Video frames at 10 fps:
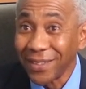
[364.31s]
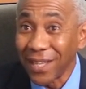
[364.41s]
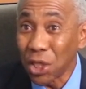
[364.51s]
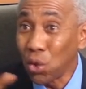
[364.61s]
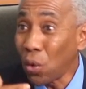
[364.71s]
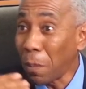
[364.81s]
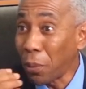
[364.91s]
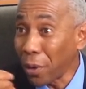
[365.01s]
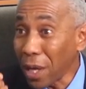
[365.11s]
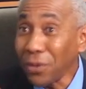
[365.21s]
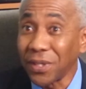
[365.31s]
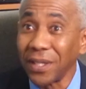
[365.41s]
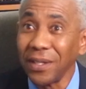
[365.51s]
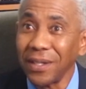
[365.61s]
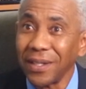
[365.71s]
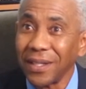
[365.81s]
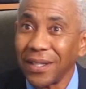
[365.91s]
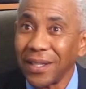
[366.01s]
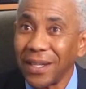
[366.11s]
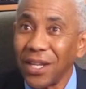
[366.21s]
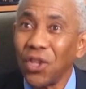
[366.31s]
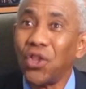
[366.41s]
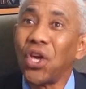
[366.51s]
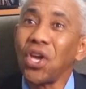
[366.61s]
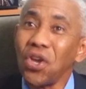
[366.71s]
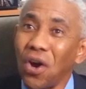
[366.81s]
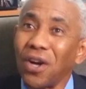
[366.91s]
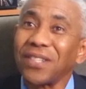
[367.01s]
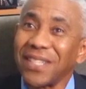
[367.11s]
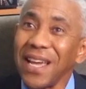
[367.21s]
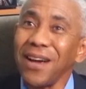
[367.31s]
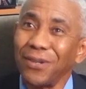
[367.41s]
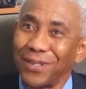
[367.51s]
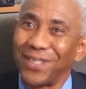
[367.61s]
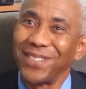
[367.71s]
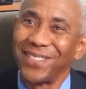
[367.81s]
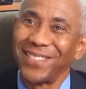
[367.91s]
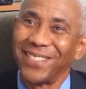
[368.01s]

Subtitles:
that you are pronouncing, they are sounds.